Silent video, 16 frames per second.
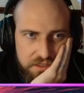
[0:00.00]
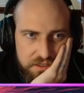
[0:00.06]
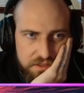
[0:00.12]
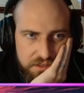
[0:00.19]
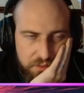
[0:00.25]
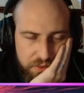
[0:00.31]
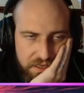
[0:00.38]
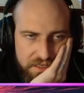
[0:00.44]

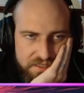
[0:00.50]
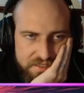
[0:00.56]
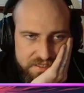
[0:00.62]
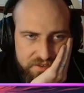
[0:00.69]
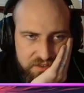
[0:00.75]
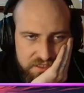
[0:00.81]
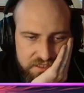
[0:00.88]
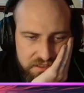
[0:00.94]
So we got a
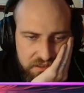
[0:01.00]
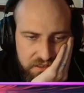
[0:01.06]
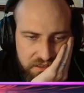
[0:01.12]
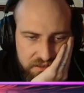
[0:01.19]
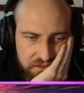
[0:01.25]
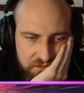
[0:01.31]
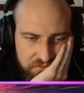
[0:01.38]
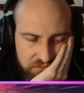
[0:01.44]

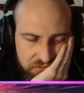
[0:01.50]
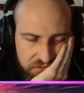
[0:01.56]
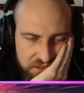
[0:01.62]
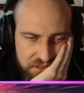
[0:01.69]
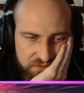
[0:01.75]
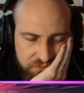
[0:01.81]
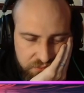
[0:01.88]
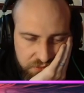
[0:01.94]

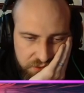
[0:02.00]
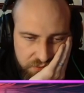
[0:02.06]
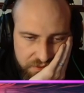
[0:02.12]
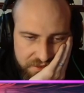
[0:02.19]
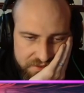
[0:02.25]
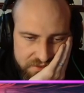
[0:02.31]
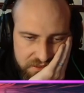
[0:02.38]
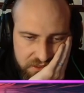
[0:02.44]
1793 from the
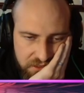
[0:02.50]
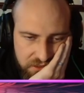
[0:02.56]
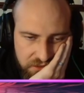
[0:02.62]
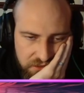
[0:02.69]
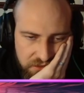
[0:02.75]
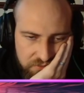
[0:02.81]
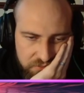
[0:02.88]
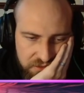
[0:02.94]
US
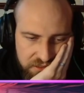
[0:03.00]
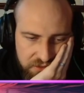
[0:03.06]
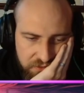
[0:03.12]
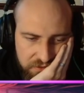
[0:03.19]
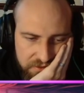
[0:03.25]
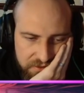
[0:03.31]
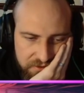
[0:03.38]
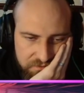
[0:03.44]
here, by the
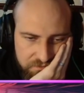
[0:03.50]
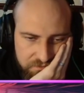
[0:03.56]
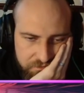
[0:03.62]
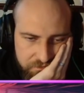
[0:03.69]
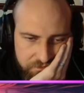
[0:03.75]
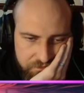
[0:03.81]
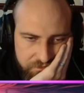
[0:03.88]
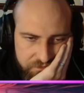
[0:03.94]
way.
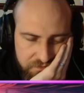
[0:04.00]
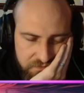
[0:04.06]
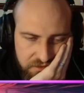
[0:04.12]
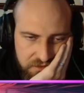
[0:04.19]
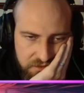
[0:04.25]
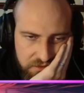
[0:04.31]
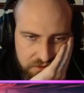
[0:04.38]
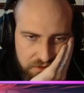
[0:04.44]

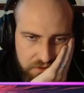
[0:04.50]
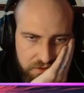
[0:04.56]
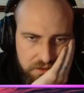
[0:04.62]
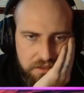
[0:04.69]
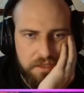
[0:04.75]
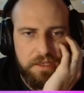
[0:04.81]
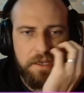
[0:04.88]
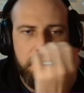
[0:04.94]

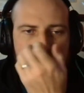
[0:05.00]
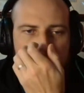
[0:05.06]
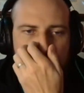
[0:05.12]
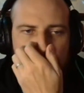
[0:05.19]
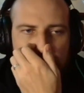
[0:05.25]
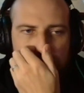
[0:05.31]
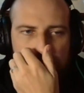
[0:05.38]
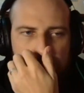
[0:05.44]
Yeah,
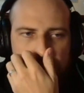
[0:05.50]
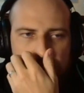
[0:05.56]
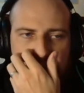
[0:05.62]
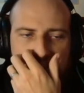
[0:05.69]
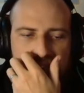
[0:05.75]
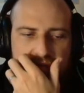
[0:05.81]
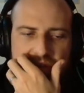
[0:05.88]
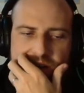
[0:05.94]
I'm
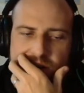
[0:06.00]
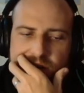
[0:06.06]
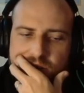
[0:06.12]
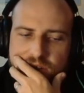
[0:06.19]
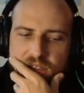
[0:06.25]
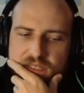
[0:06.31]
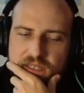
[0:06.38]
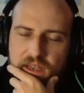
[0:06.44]
having a
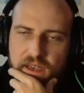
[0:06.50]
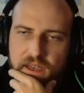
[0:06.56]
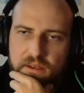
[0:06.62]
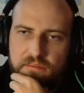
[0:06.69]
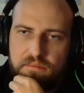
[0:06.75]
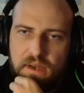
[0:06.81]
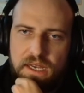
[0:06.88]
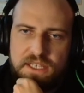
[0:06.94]
harder
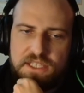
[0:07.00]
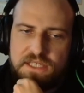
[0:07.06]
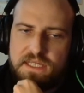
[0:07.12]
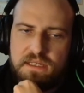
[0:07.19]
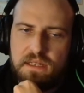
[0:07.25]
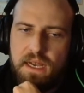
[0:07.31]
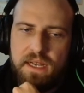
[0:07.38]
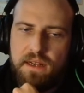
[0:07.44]
time. I
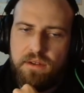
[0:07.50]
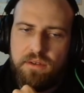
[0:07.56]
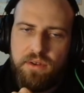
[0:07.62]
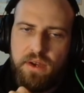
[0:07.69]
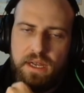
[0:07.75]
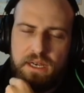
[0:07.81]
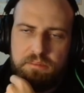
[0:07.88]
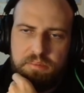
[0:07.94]
don't
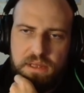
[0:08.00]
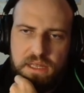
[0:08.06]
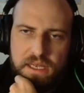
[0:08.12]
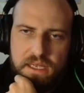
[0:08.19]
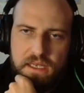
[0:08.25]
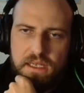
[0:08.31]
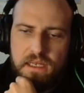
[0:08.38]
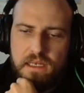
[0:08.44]
know how to
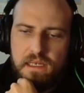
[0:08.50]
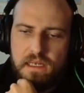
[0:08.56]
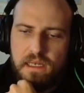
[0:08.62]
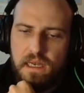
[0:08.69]
play.